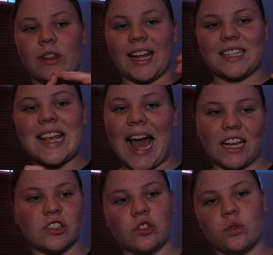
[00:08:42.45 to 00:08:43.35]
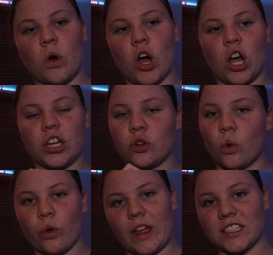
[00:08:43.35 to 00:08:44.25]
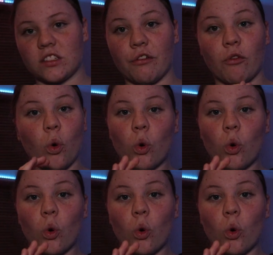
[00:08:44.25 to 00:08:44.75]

like taxes work and all that stuff,